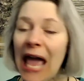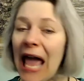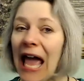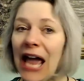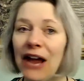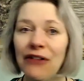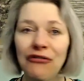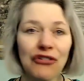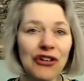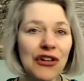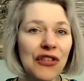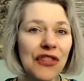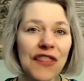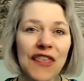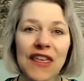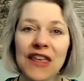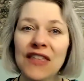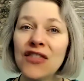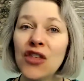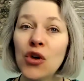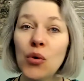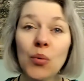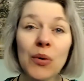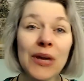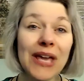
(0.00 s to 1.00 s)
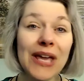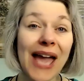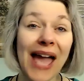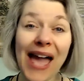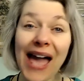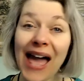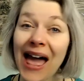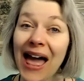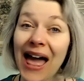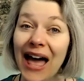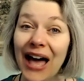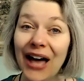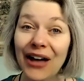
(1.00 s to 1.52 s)
Everything that we
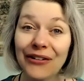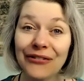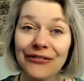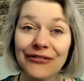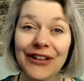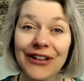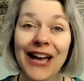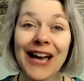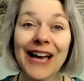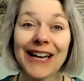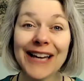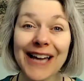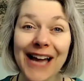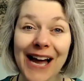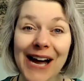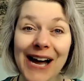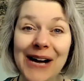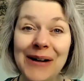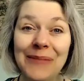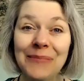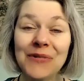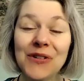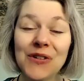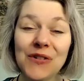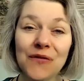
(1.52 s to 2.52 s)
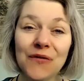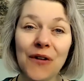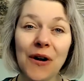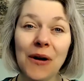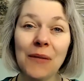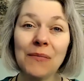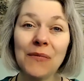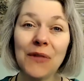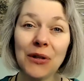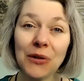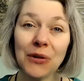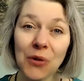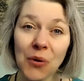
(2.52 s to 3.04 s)
have comes
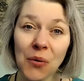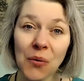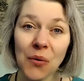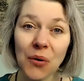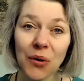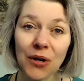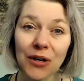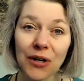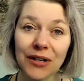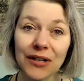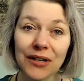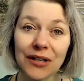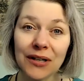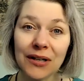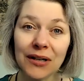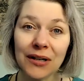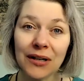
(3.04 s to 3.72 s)
from the Lord.